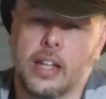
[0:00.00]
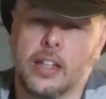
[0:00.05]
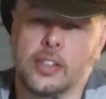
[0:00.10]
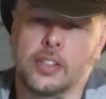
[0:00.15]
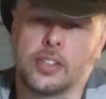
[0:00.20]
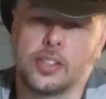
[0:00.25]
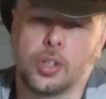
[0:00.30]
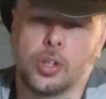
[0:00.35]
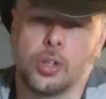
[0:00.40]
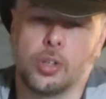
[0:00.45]

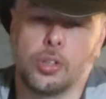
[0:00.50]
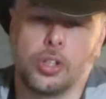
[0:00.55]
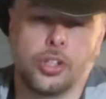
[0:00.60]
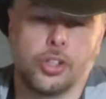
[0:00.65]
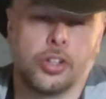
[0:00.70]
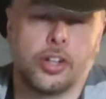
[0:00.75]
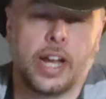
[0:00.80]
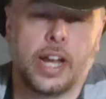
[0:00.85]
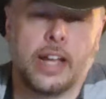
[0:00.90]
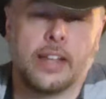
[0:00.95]
So
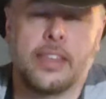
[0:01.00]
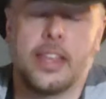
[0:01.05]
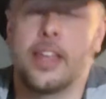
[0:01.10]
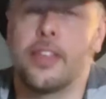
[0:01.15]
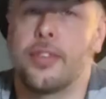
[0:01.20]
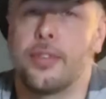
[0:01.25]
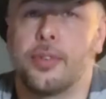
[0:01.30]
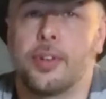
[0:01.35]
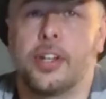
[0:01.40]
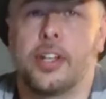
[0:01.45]
you're at
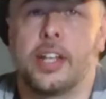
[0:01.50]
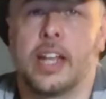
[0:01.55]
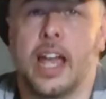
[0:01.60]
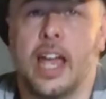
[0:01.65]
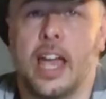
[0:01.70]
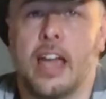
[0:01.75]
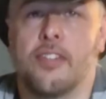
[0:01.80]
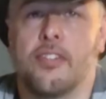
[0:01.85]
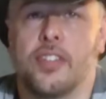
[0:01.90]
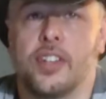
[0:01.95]
that
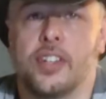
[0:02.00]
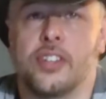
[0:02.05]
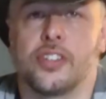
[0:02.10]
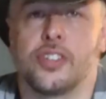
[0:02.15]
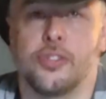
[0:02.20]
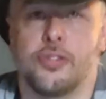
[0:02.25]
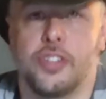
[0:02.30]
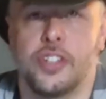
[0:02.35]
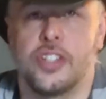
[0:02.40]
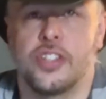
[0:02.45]
3.5
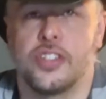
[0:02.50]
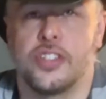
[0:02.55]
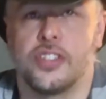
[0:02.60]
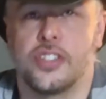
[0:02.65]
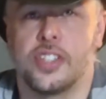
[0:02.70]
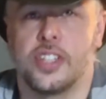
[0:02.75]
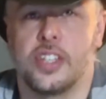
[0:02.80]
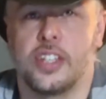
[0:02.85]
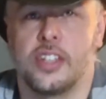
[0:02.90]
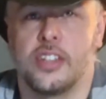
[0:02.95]
inch
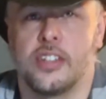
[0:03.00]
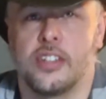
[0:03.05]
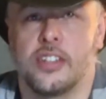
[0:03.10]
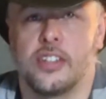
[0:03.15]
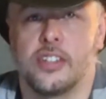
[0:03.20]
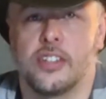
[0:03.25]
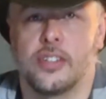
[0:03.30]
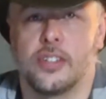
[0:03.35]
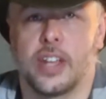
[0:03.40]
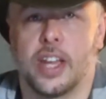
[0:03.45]
efficiency,
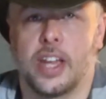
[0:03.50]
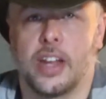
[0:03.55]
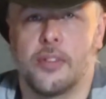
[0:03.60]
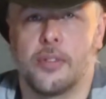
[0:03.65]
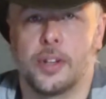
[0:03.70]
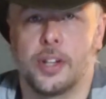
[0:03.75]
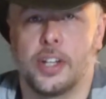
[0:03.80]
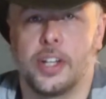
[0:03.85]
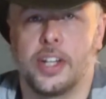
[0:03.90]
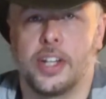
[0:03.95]
okay,
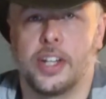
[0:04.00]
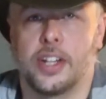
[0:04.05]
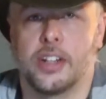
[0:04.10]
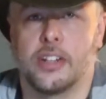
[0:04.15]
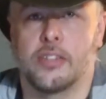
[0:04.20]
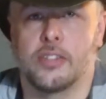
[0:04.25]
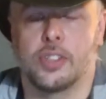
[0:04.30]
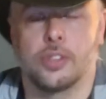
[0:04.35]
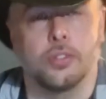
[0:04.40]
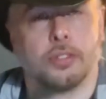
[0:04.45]
right here.
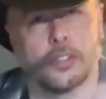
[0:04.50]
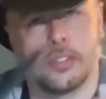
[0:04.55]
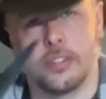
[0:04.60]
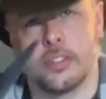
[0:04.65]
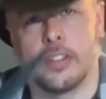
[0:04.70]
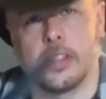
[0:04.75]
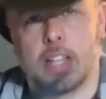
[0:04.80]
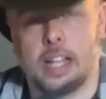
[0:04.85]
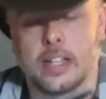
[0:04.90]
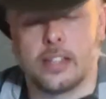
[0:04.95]
So
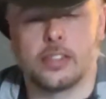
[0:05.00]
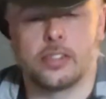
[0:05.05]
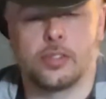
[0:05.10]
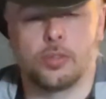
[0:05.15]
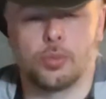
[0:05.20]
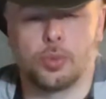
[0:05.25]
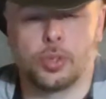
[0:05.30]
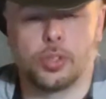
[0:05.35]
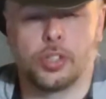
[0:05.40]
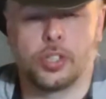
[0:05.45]
that's
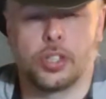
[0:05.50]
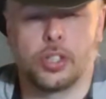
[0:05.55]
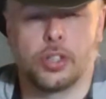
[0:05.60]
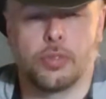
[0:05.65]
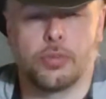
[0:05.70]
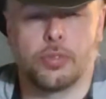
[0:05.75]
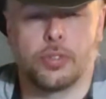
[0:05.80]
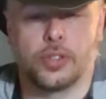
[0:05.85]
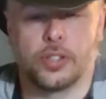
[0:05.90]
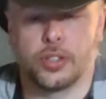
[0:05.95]
really
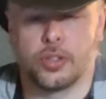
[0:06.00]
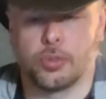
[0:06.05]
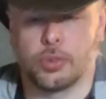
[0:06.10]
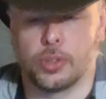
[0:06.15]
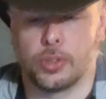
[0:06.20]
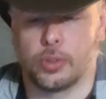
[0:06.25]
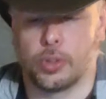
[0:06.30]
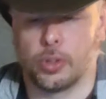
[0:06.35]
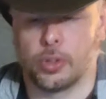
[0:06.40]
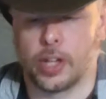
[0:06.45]
good for this
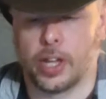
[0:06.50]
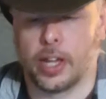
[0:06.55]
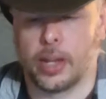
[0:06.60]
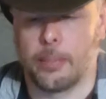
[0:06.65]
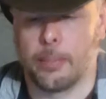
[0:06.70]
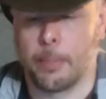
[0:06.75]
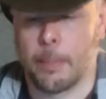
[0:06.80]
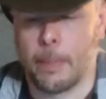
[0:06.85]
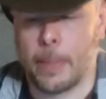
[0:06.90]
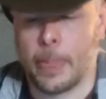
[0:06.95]
one, okay.